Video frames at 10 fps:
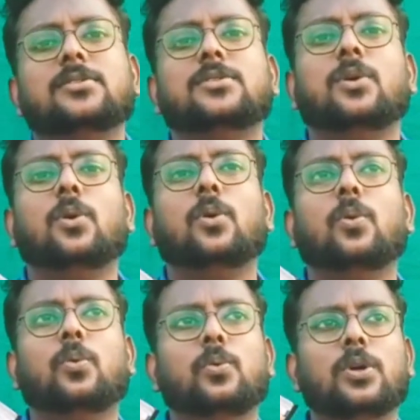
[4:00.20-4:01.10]
So,
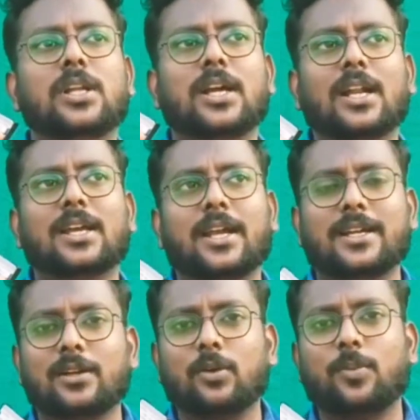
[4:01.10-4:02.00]
you are a
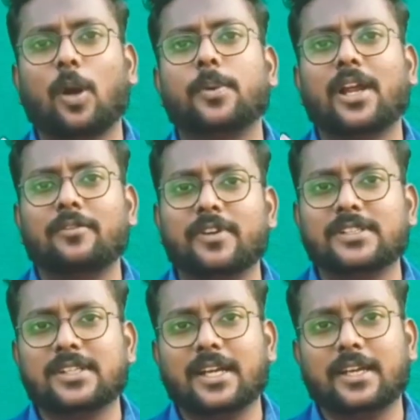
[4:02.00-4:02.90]
correct property
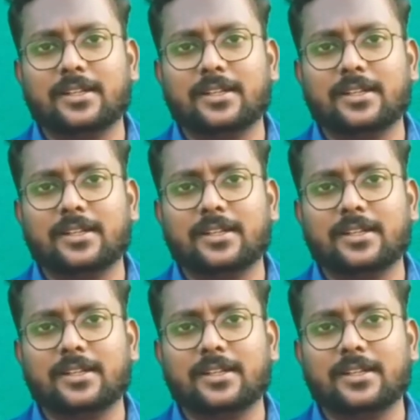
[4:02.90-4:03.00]
advisor.